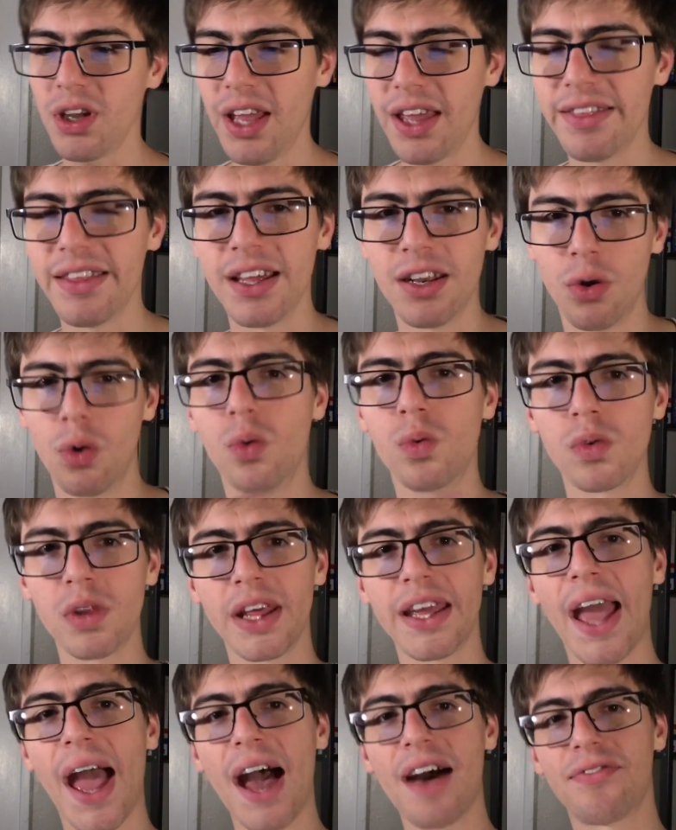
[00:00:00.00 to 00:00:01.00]
And then
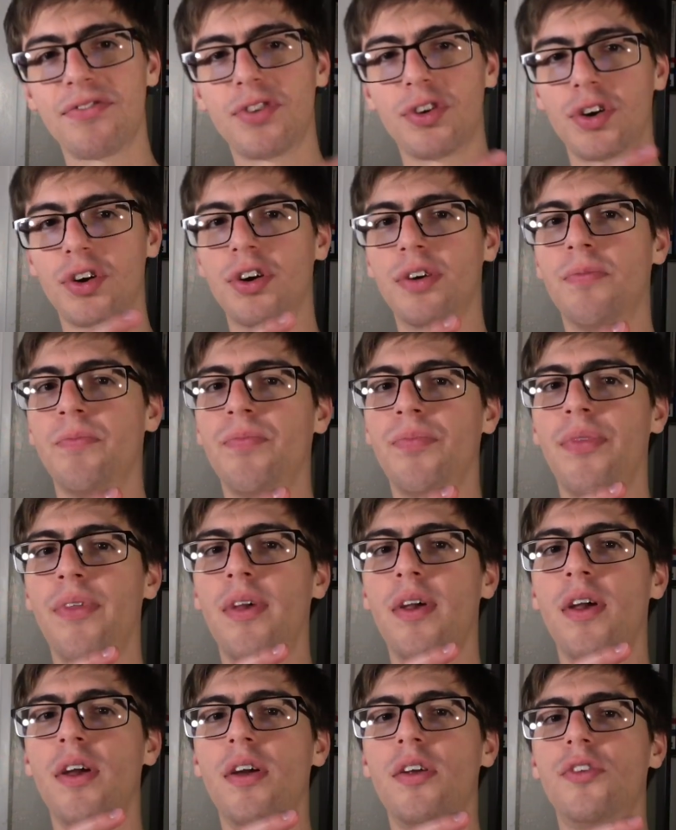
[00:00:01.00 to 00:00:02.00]
only after
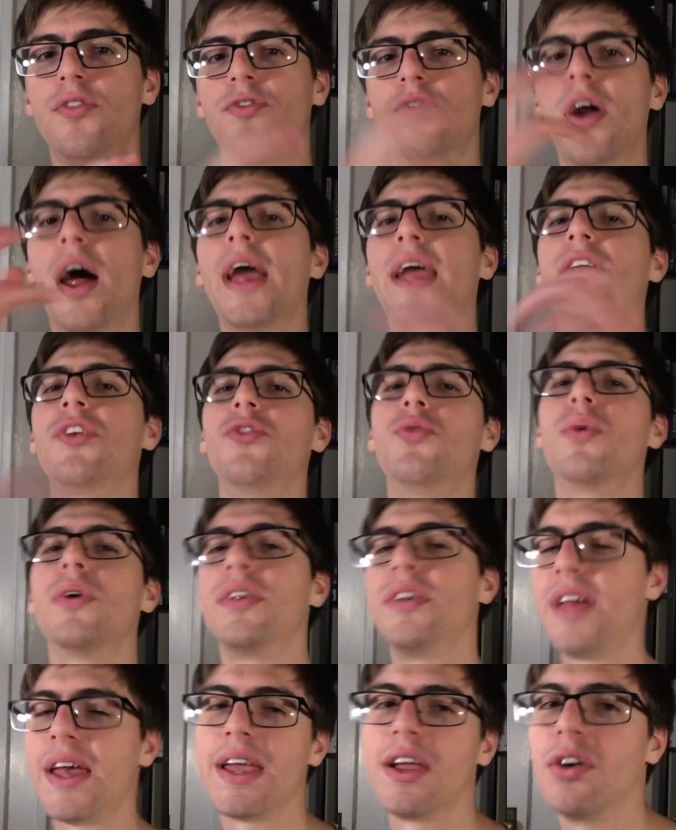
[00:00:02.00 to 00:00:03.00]
trying to
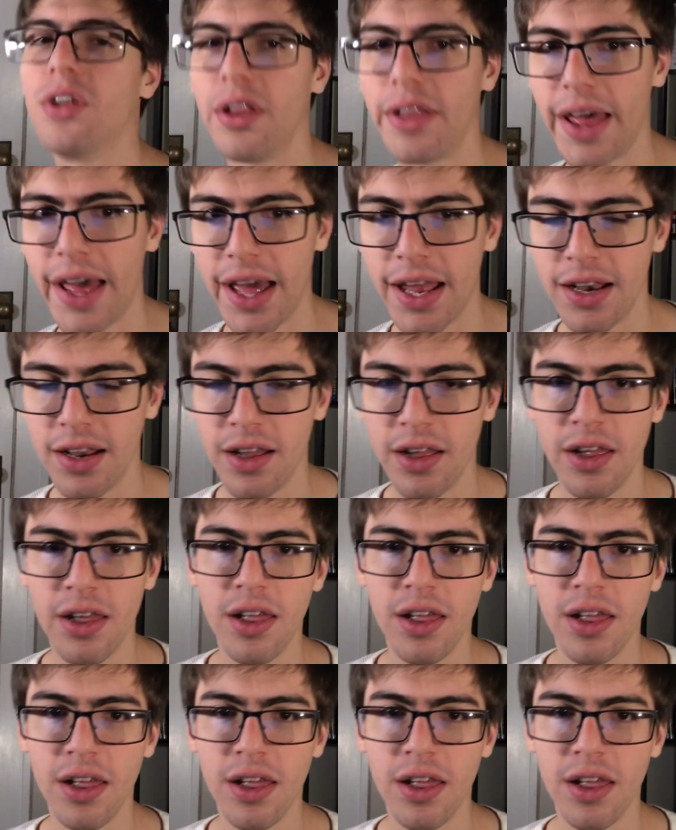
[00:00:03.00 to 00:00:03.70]
untangle that,